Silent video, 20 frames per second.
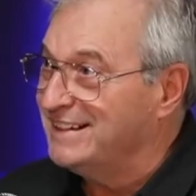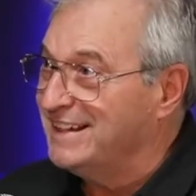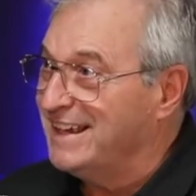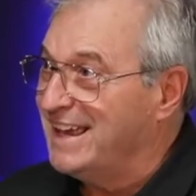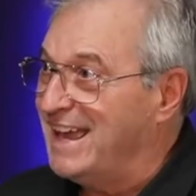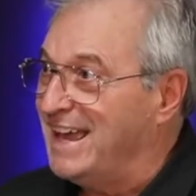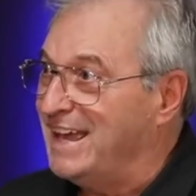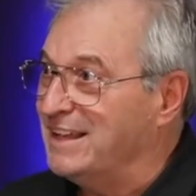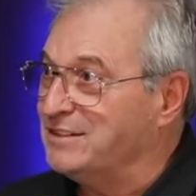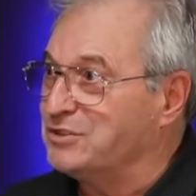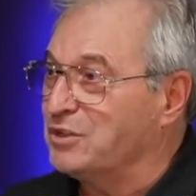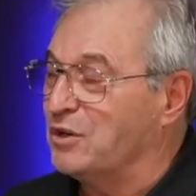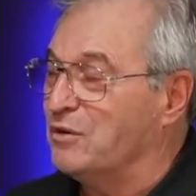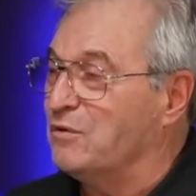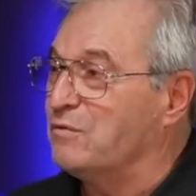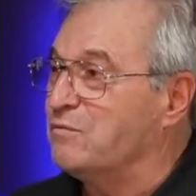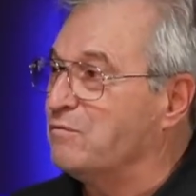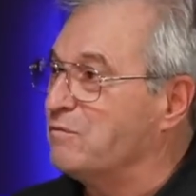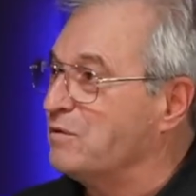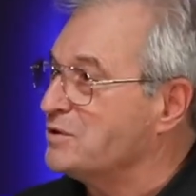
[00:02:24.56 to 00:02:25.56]
And so
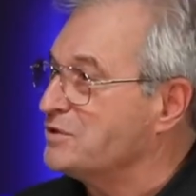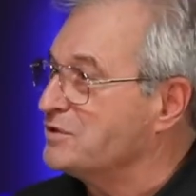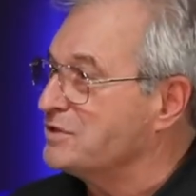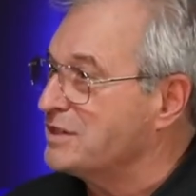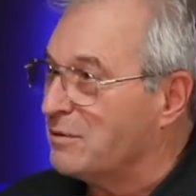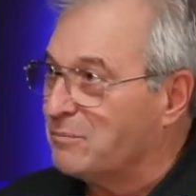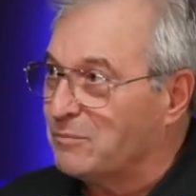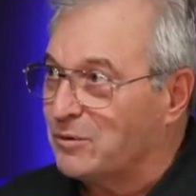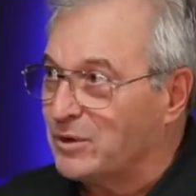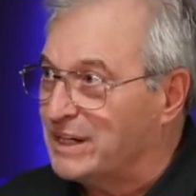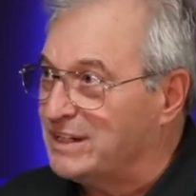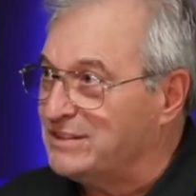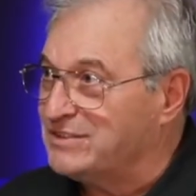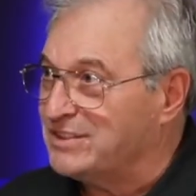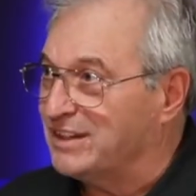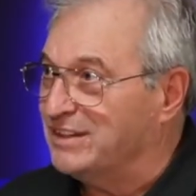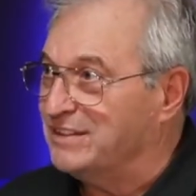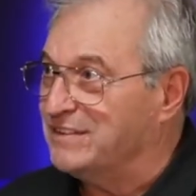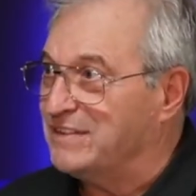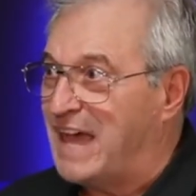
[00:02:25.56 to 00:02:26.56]
for some
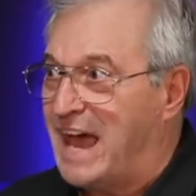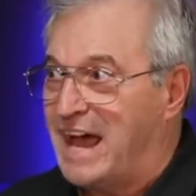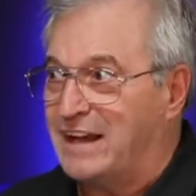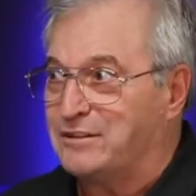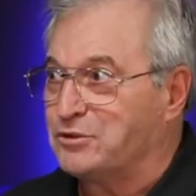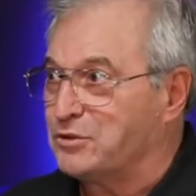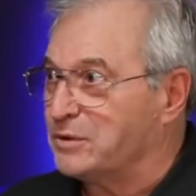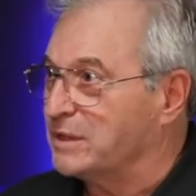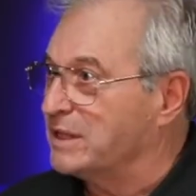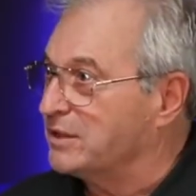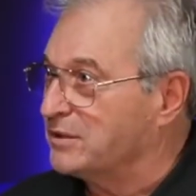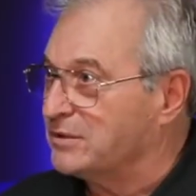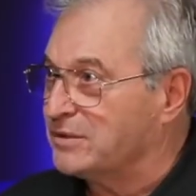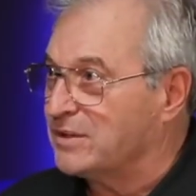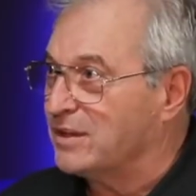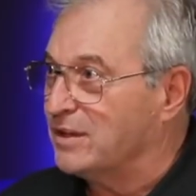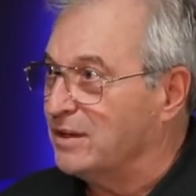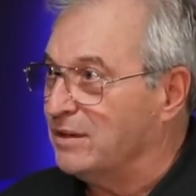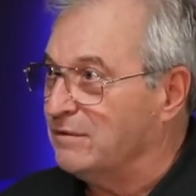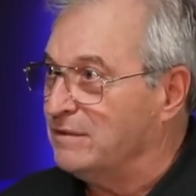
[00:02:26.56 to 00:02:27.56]
reason, that triggered
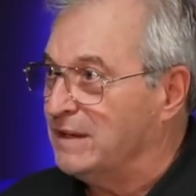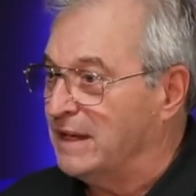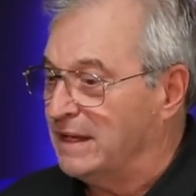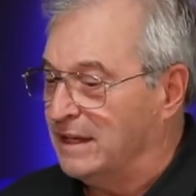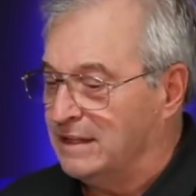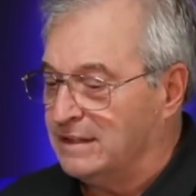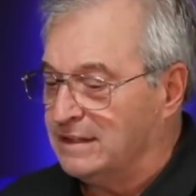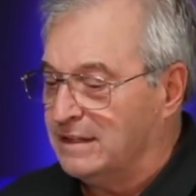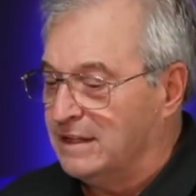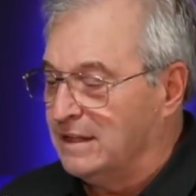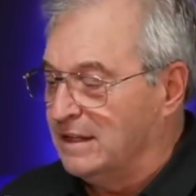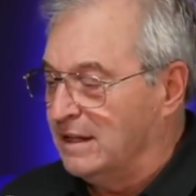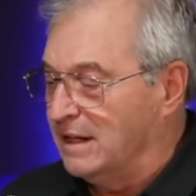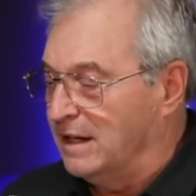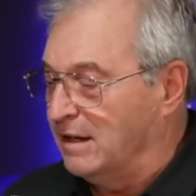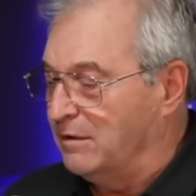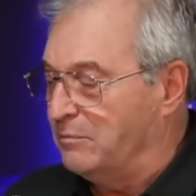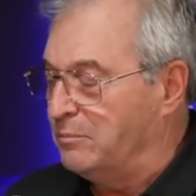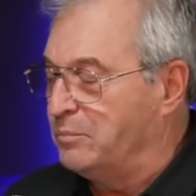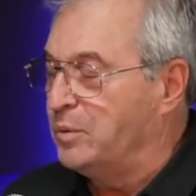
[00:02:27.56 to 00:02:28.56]
the event
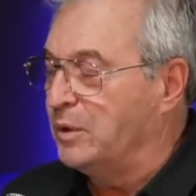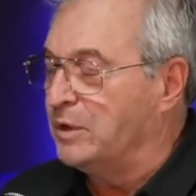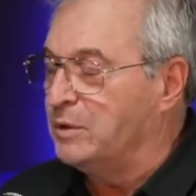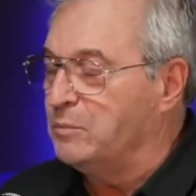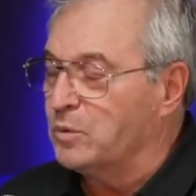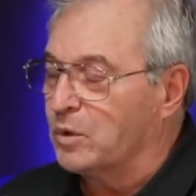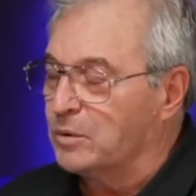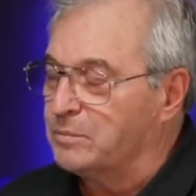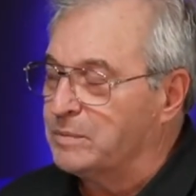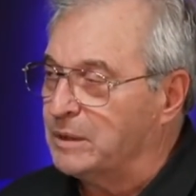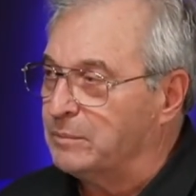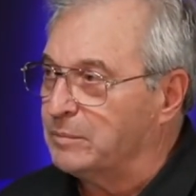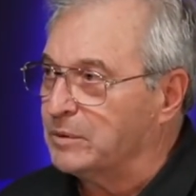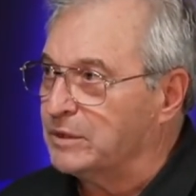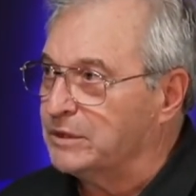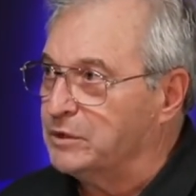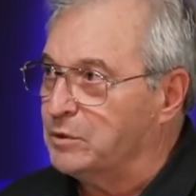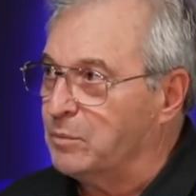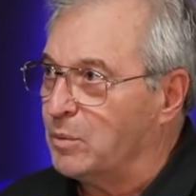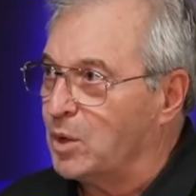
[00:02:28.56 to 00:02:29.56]
of putting more people
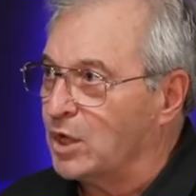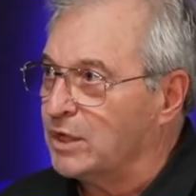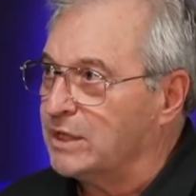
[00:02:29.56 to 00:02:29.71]
in the market.